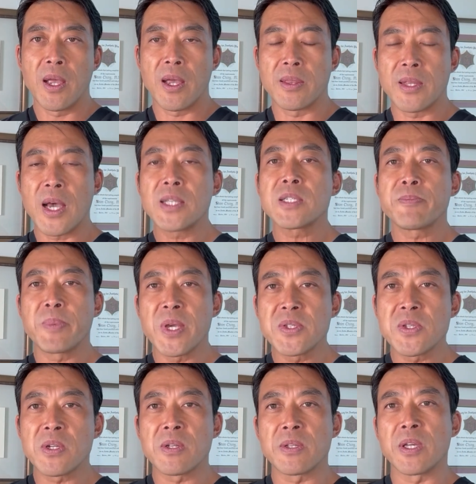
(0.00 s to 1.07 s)
And that's
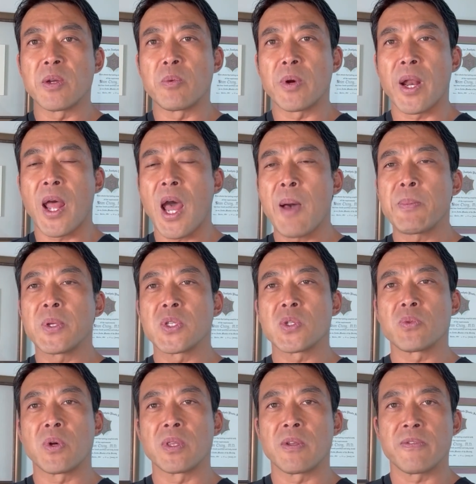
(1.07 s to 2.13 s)
basically what
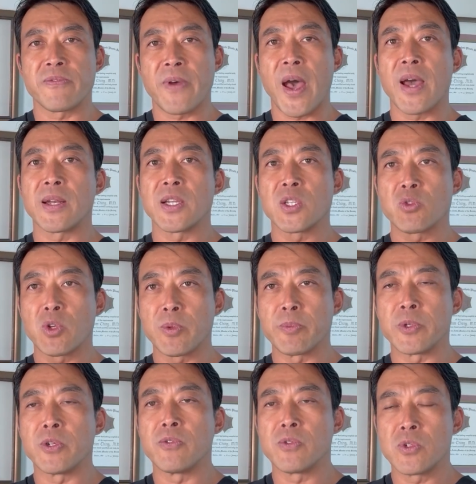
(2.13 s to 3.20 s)
happens when the fat is
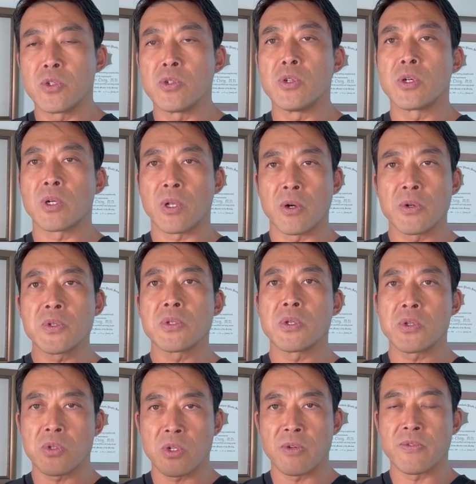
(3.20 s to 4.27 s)
removed too close to the
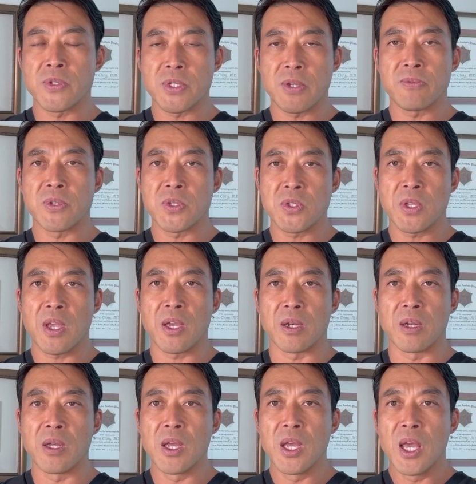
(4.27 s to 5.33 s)
surface of the
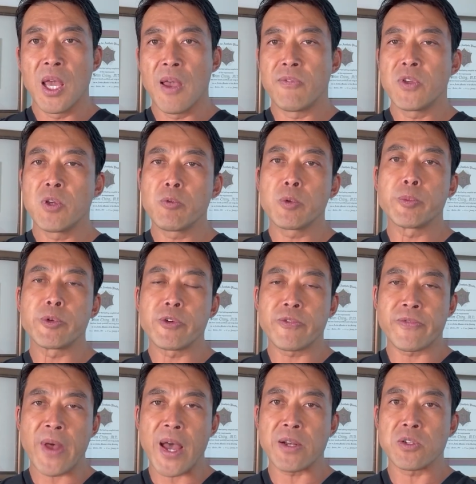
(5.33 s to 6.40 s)
skin. If you remove
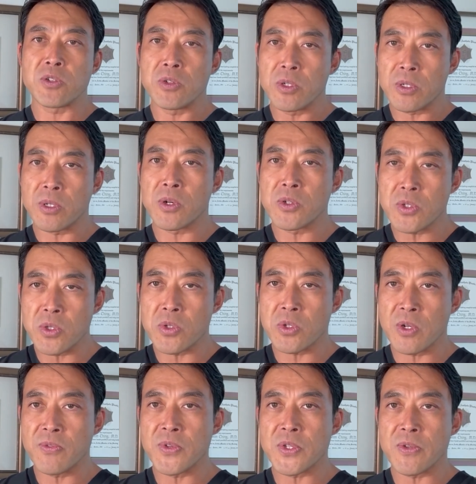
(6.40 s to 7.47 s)
fat too close to the
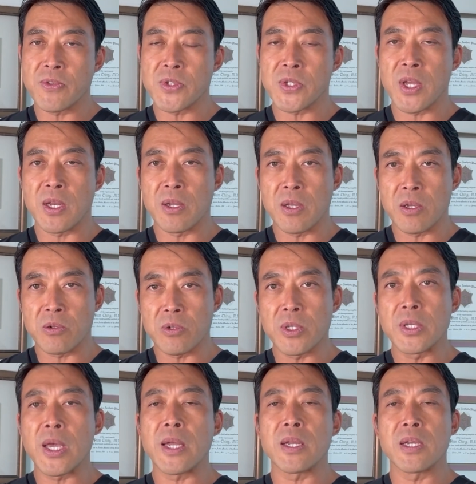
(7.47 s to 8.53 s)
surface of the skin, it will
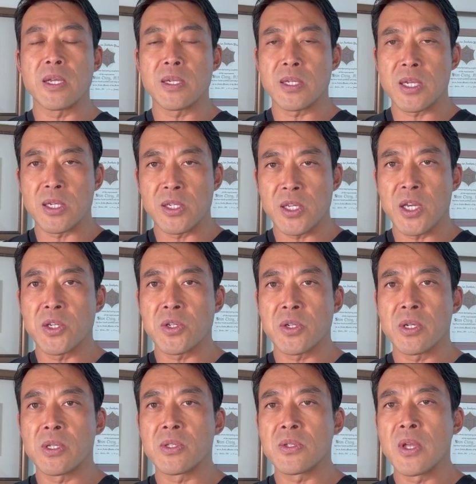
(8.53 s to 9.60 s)
get
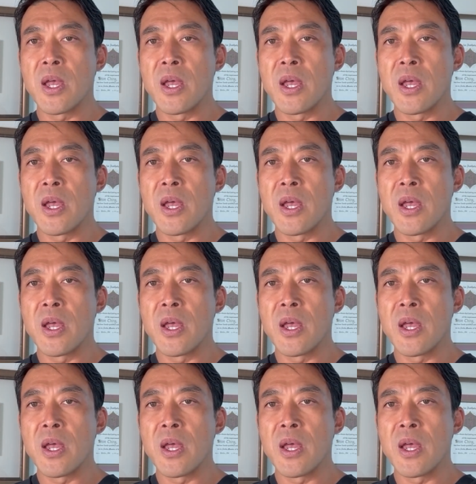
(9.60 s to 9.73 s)
indentations.